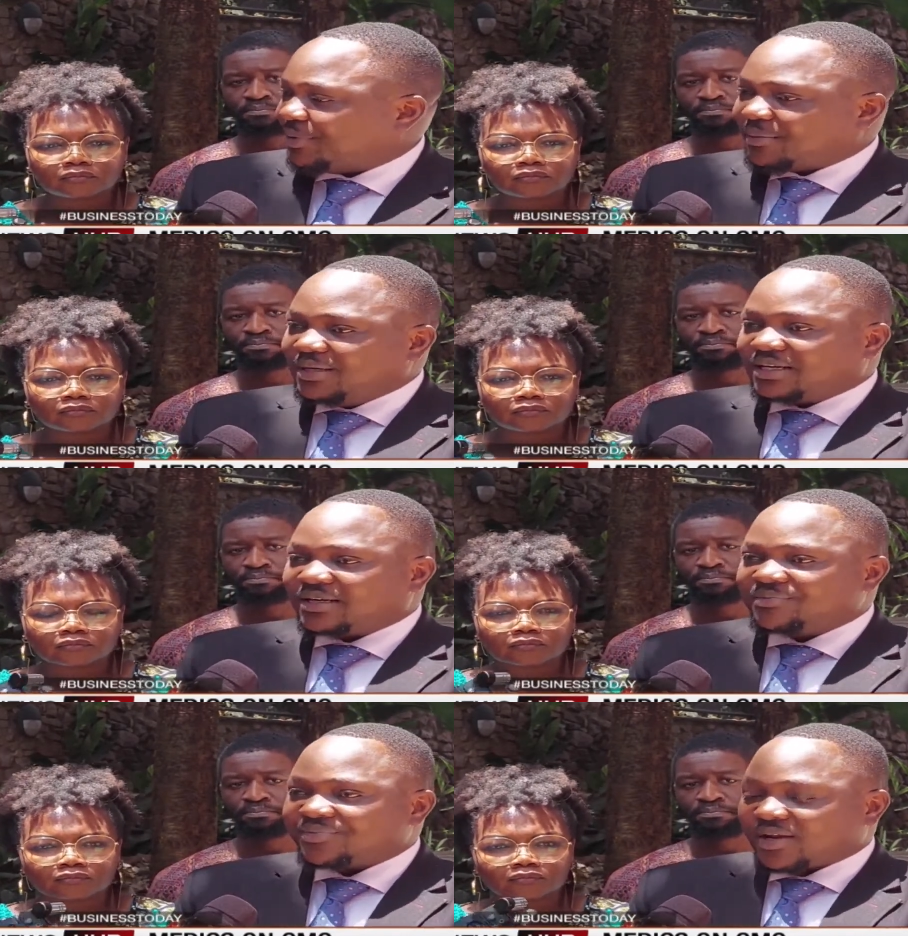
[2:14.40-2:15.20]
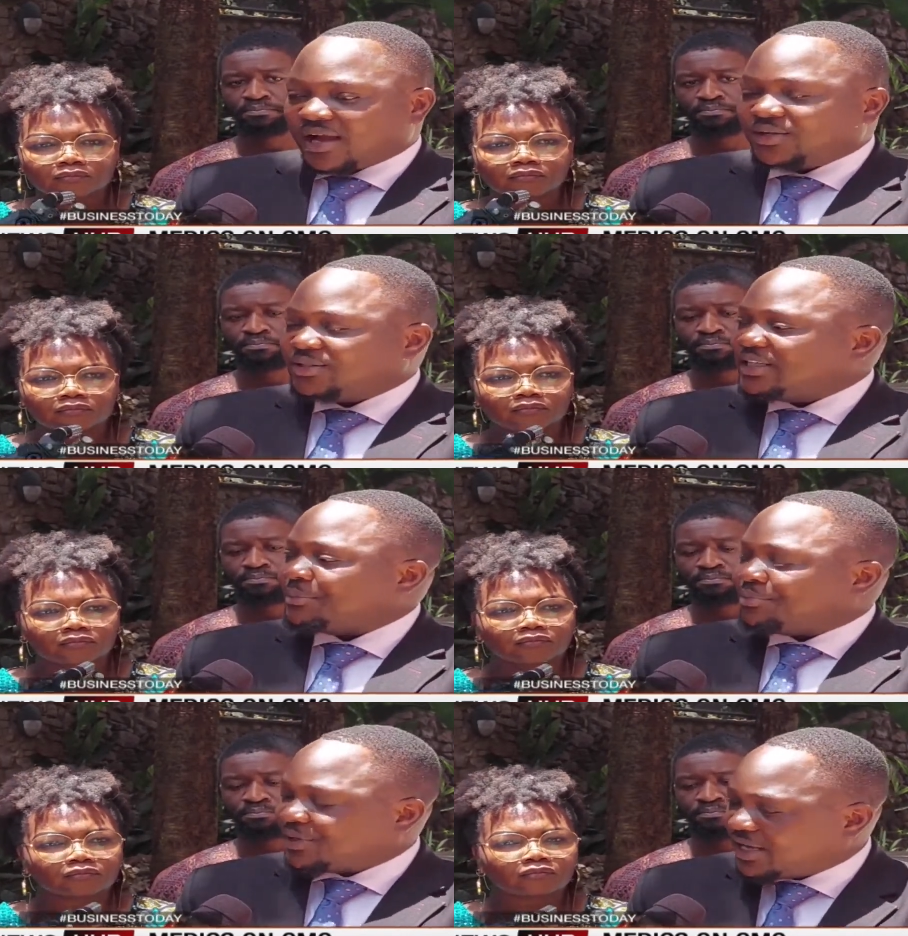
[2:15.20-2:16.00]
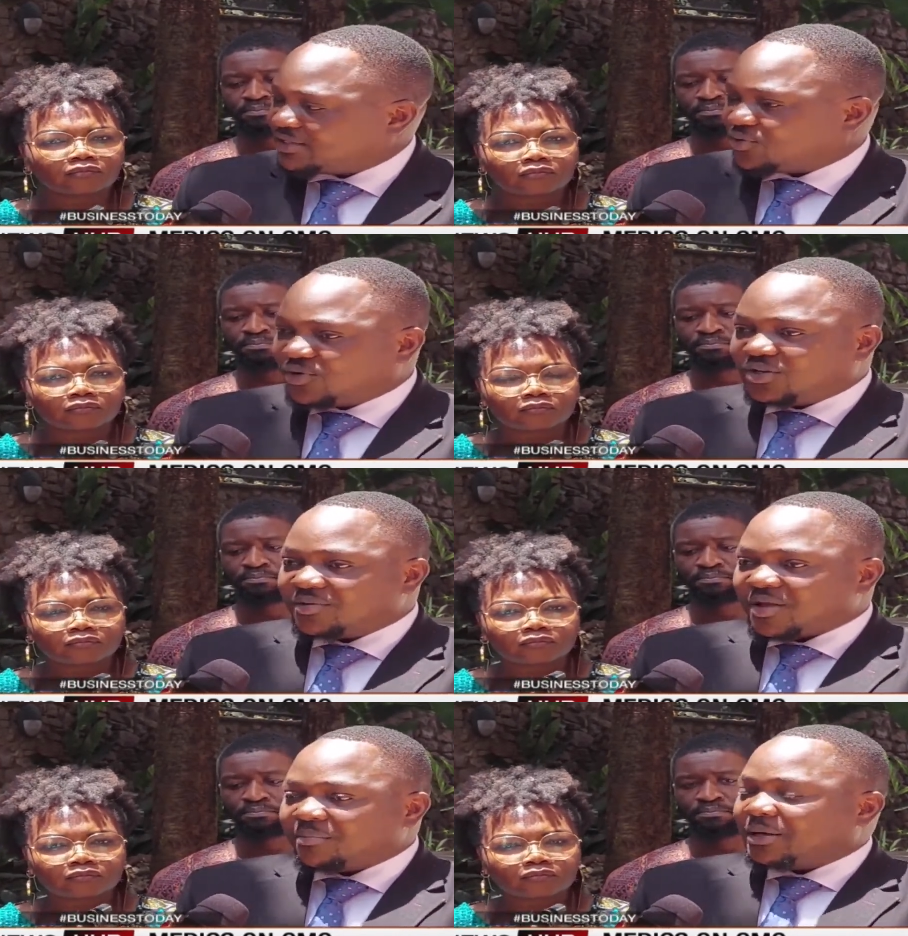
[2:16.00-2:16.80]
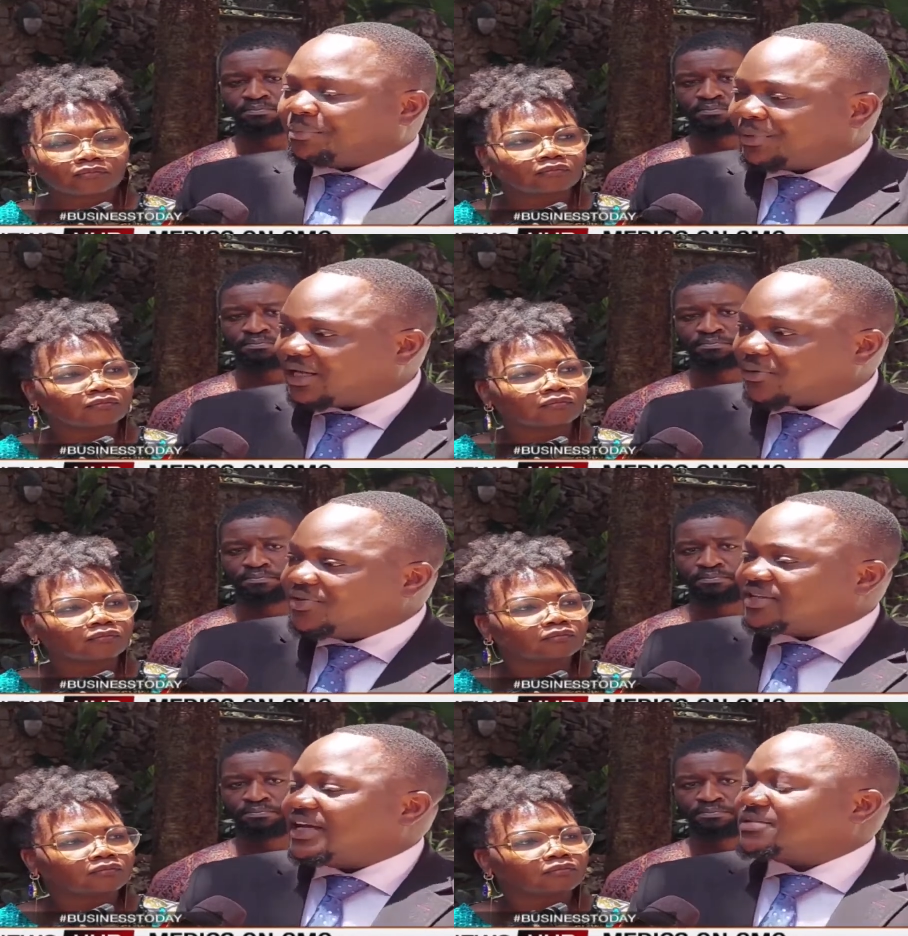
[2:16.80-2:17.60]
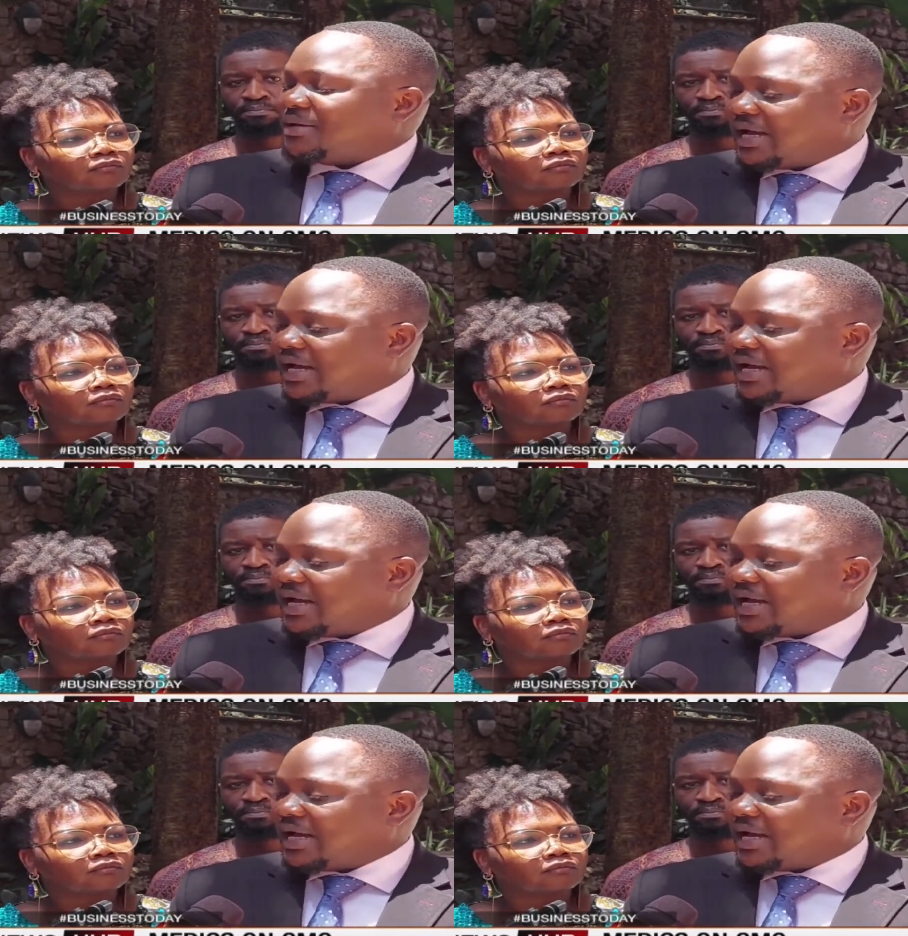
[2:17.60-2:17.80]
Speaker 1: the public and to say that prayer is good but prayer with science